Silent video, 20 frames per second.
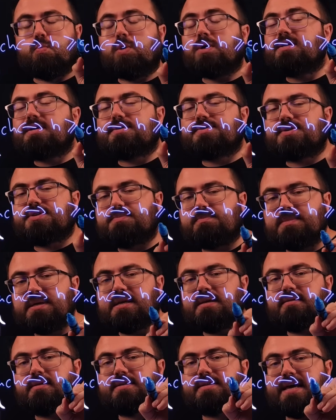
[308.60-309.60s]
what does it
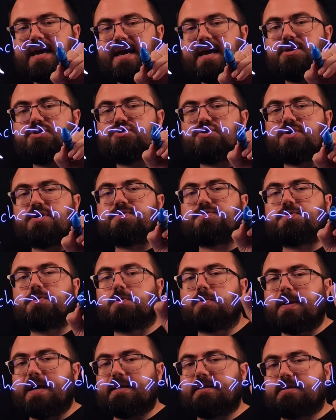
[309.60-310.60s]
mean that H is
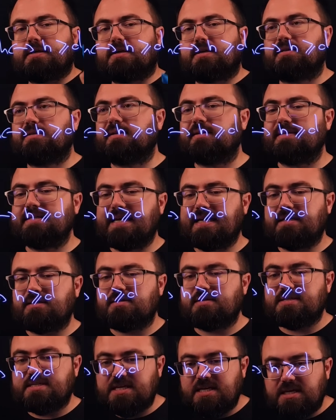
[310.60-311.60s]
greater
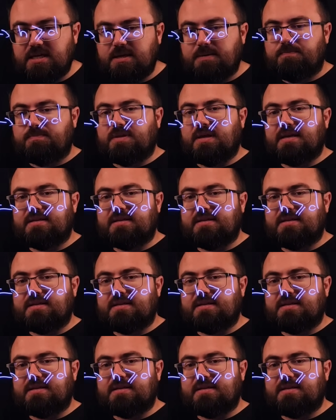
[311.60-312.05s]
than D?